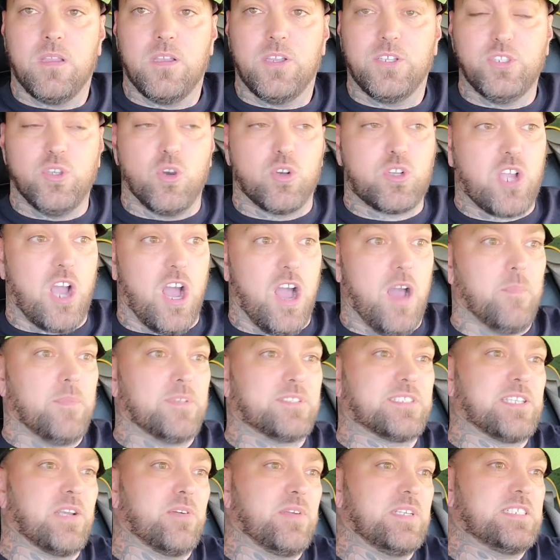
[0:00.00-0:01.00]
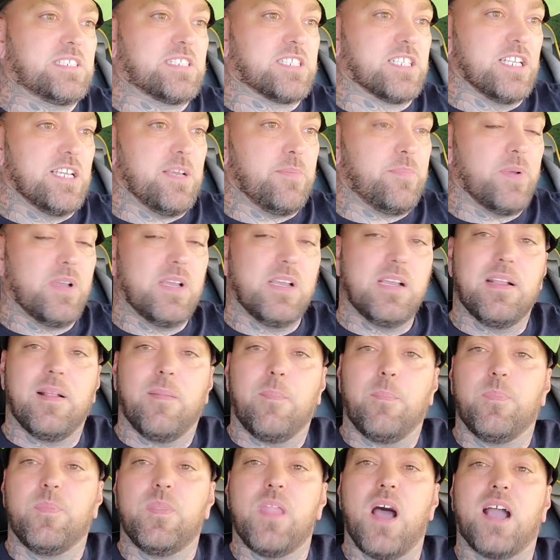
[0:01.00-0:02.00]
Your commissary slip
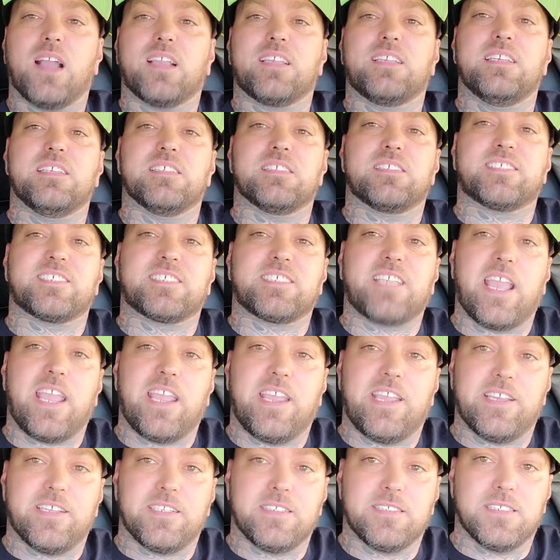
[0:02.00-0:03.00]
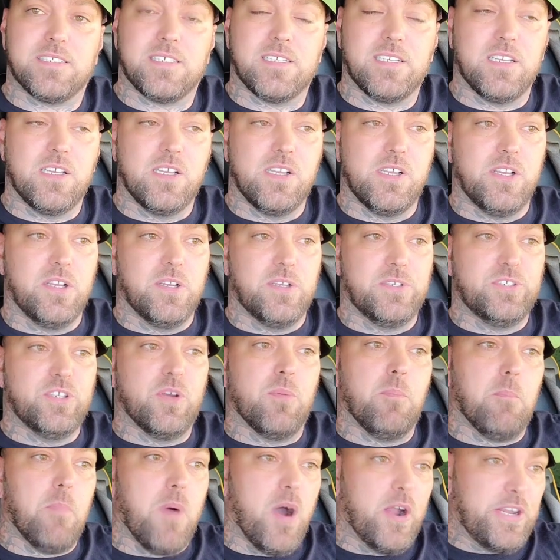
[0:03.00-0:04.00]
not get scanned. Your
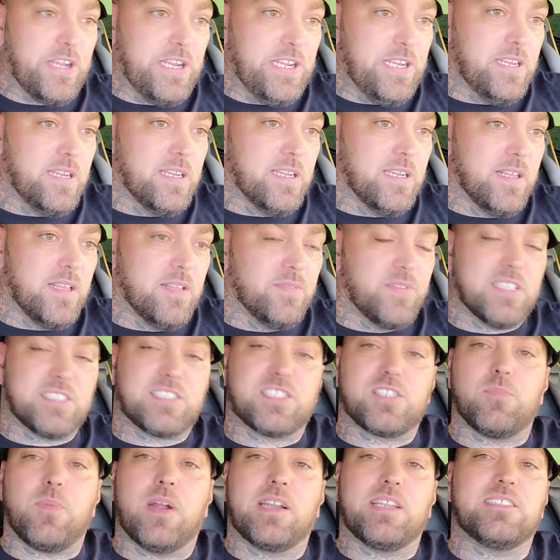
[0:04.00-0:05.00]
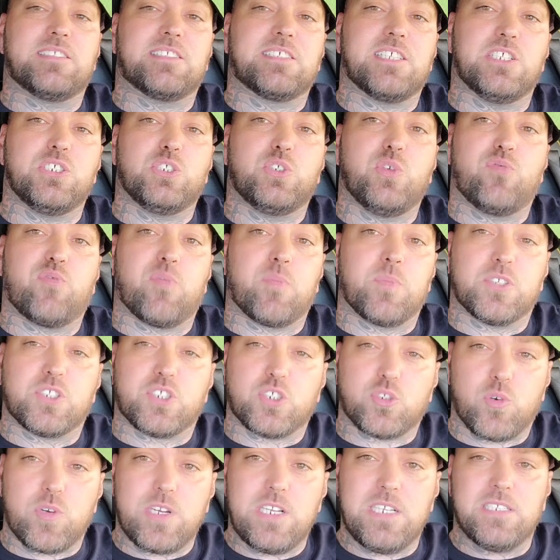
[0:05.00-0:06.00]
money that somebody sends you from the
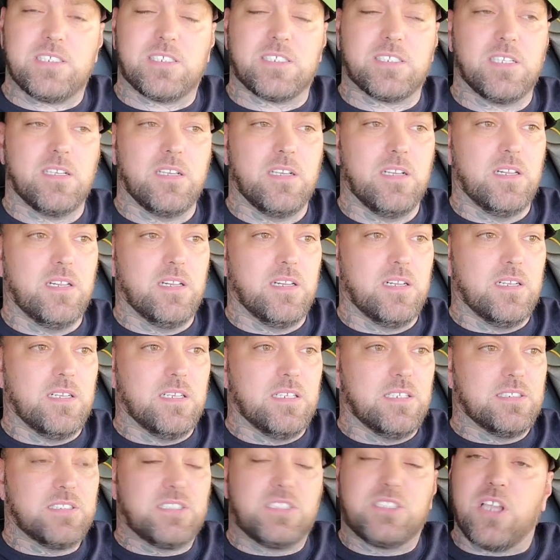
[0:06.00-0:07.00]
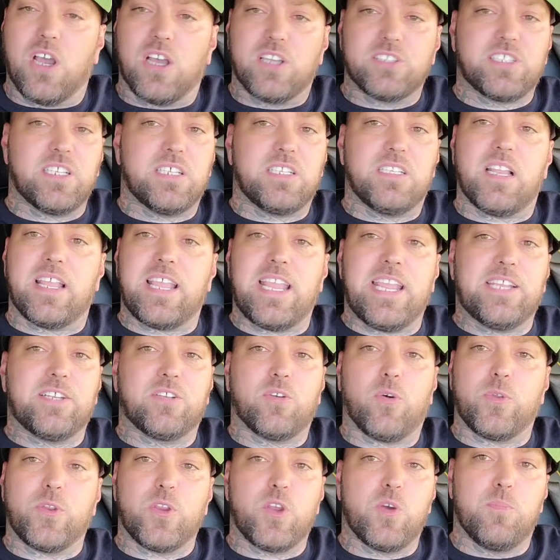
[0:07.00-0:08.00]
streets doesn't land
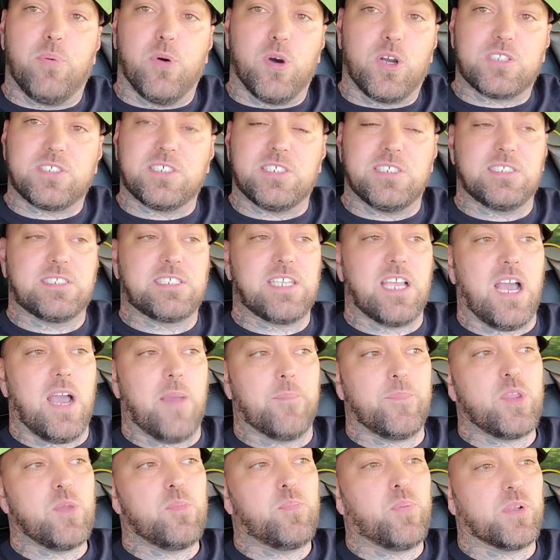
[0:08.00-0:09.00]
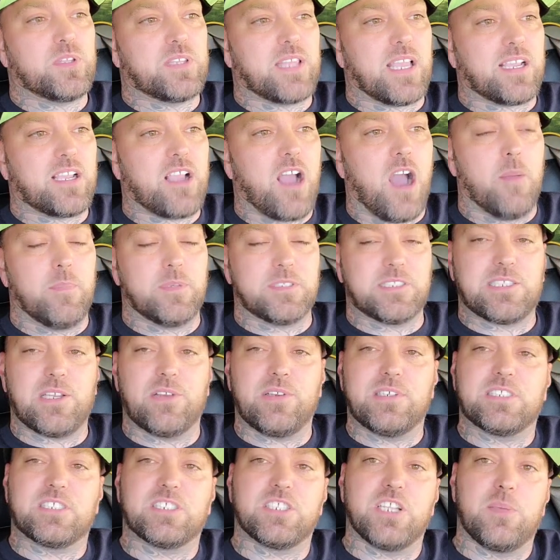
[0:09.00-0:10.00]
on your books in time. You put that
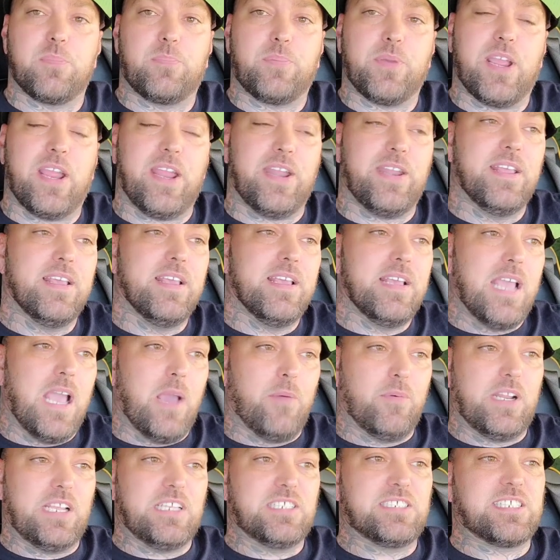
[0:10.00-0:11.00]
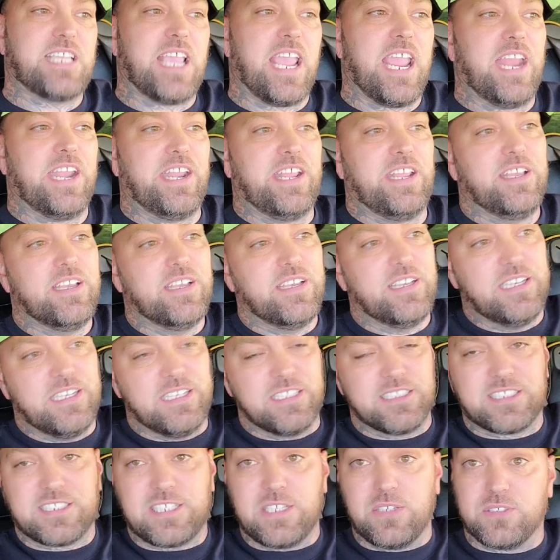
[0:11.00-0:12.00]
commissary slip in, and when they scan it,
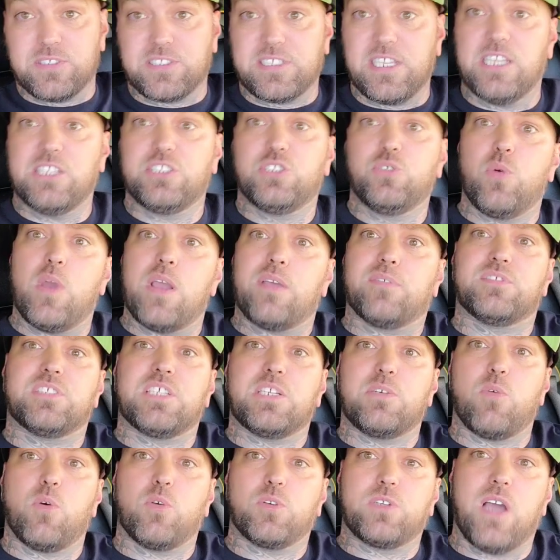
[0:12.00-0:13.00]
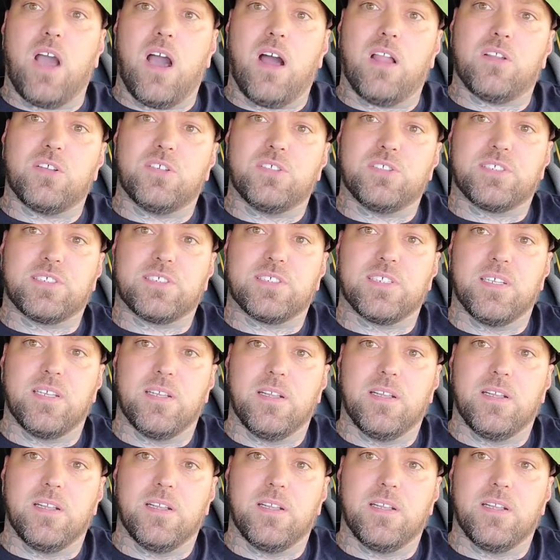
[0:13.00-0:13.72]
it still says you have $0.